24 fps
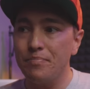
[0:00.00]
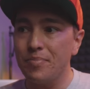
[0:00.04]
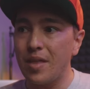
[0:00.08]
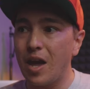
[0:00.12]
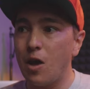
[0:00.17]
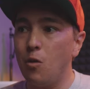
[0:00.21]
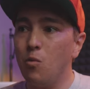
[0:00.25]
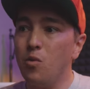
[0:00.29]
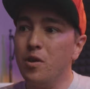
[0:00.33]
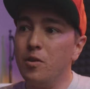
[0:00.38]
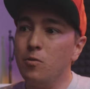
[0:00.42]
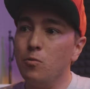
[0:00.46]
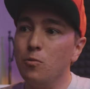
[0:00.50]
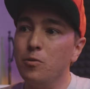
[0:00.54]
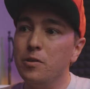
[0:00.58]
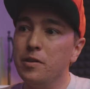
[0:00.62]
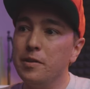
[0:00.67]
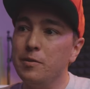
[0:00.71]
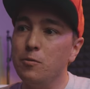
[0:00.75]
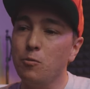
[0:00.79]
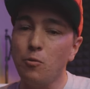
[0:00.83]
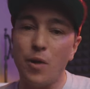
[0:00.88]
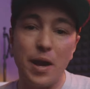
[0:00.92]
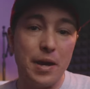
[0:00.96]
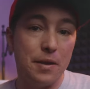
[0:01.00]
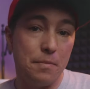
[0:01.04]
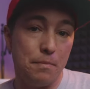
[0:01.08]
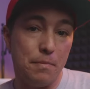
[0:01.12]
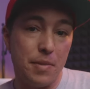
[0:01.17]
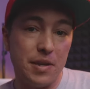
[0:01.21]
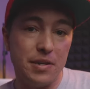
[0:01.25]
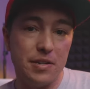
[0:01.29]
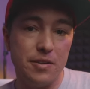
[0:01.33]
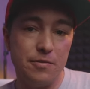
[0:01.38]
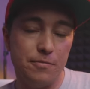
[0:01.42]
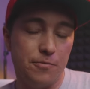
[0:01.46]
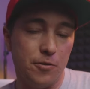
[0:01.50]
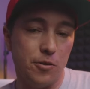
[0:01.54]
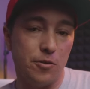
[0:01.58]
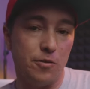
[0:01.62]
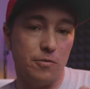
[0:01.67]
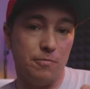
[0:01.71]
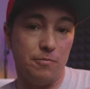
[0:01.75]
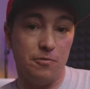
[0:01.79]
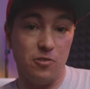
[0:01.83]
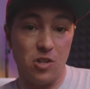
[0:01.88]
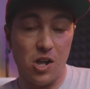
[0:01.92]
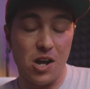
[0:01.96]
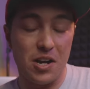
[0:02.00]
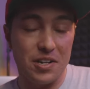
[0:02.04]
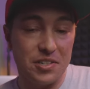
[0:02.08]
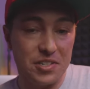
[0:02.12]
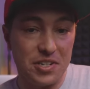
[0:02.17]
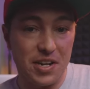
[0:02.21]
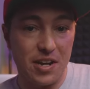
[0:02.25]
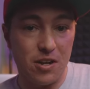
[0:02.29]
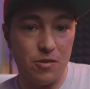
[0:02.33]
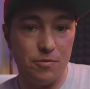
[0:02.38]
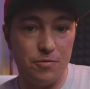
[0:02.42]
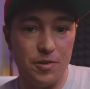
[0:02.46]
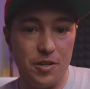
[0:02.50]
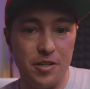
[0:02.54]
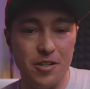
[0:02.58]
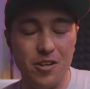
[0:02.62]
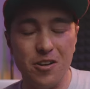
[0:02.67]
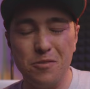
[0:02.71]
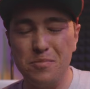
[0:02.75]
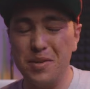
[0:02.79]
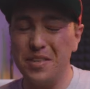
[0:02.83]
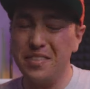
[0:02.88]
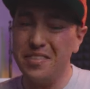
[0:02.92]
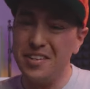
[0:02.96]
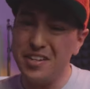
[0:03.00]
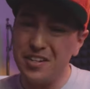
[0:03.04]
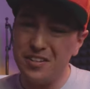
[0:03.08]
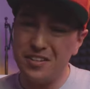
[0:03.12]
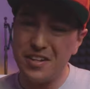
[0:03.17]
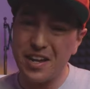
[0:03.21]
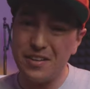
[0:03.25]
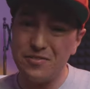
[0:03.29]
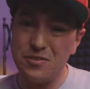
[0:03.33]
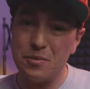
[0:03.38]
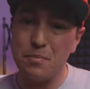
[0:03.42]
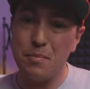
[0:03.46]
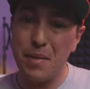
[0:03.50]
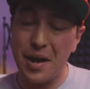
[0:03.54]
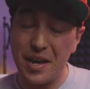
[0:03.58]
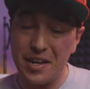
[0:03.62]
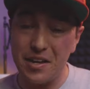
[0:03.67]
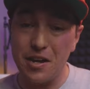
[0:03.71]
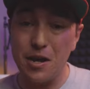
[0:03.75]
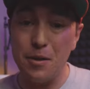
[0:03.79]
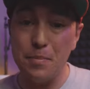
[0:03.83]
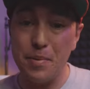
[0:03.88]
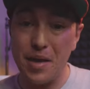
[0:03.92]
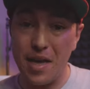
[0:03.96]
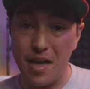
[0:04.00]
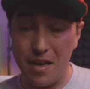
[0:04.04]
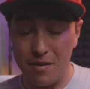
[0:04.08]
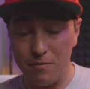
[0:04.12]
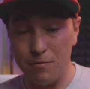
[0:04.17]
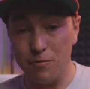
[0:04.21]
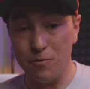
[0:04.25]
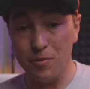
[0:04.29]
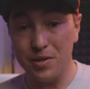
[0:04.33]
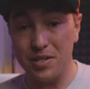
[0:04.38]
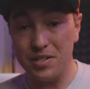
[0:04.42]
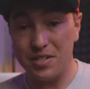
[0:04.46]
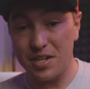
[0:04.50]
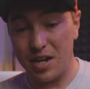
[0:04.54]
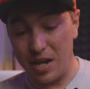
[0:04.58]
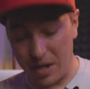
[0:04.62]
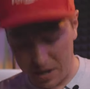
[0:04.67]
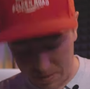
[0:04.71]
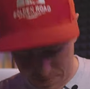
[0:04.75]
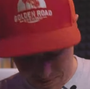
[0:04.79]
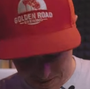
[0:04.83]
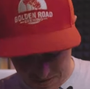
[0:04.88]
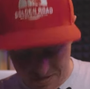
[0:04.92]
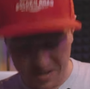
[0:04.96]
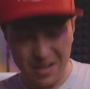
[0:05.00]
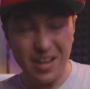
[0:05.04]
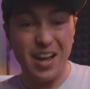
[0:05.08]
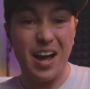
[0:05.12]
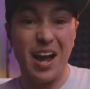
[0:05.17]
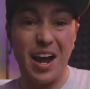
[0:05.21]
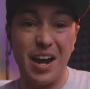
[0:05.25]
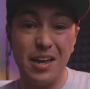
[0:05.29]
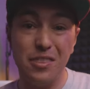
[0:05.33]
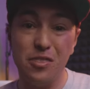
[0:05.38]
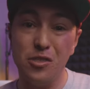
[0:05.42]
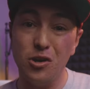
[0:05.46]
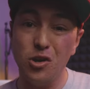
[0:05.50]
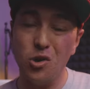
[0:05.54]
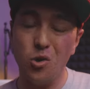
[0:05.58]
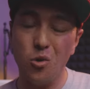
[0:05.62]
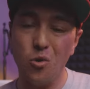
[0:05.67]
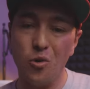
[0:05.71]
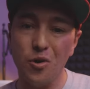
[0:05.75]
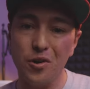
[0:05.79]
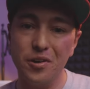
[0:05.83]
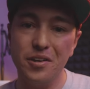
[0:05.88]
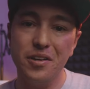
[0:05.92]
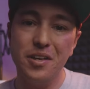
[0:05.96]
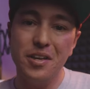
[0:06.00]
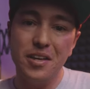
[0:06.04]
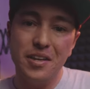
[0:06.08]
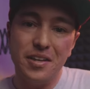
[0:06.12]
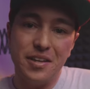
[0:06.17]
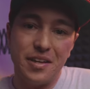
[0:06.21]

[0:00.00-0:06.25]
I wouldn't really recommend it for vlog style video. I mean, then you'd have to mic up every time and hide the cord.